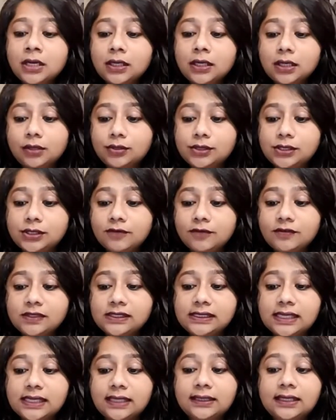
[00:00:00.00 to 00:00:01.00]
Now, the
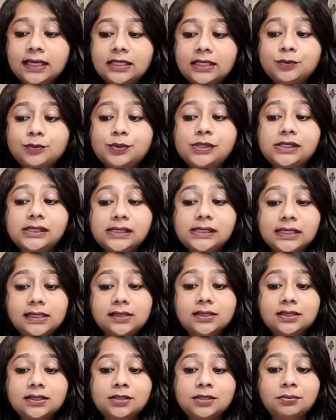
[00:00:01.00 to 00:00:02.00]
service said that it was
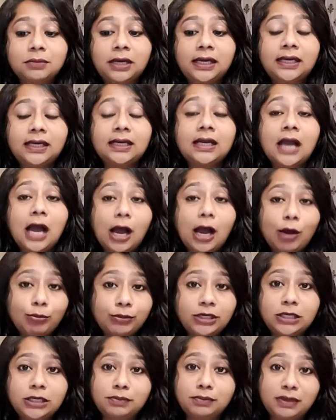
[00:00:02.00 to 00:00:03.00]
still determining how
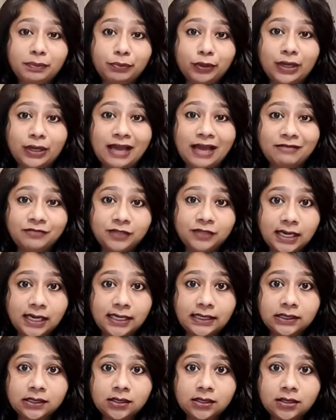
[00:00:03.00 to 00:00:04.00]
many people have
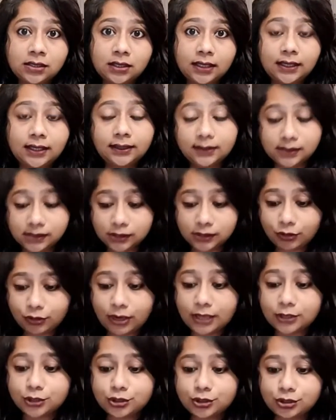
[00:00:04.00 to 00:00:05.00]
died in this
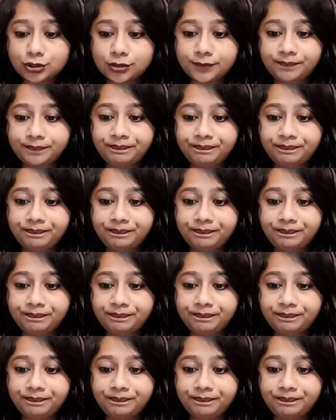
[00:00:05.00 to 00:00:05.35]
crash.